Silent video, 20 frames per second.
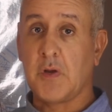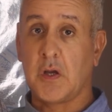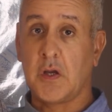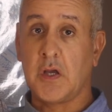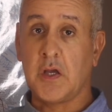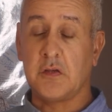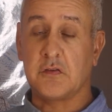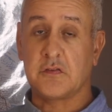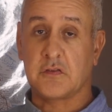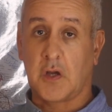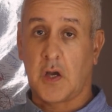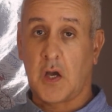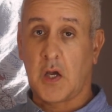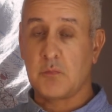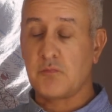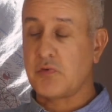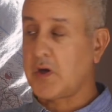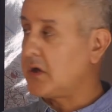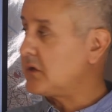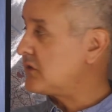is the
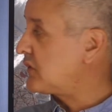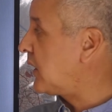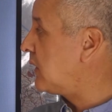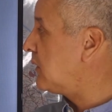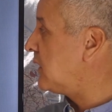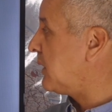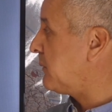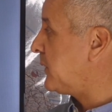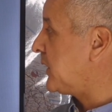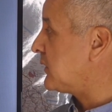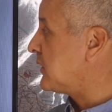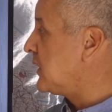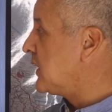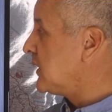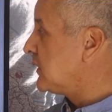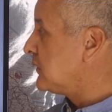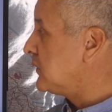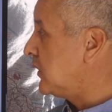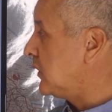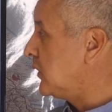unbraked tow limit.
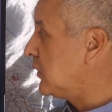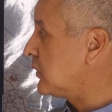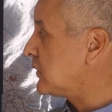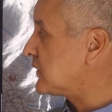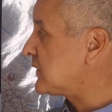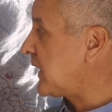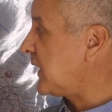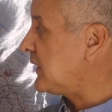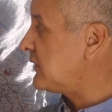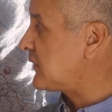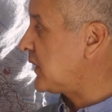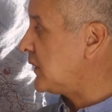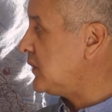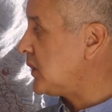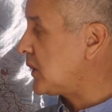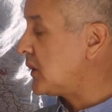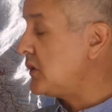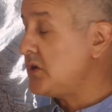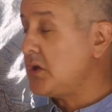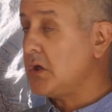The law says that
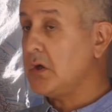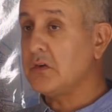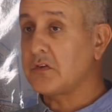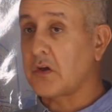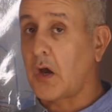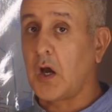you can use